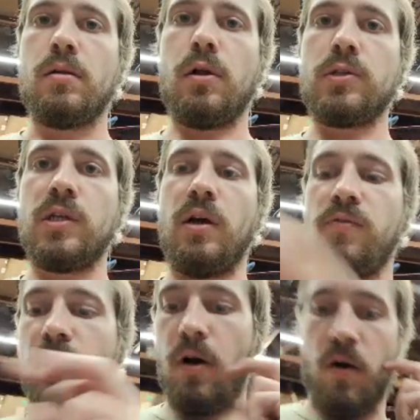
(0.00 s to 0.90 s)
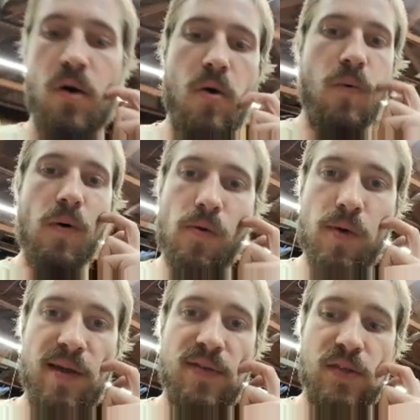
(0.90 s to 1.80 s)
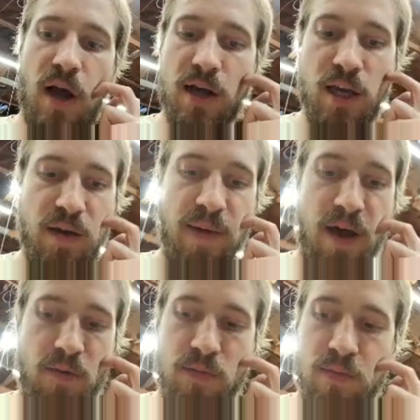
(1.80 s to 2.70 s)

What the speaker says: Close enough call. What were we even talking about?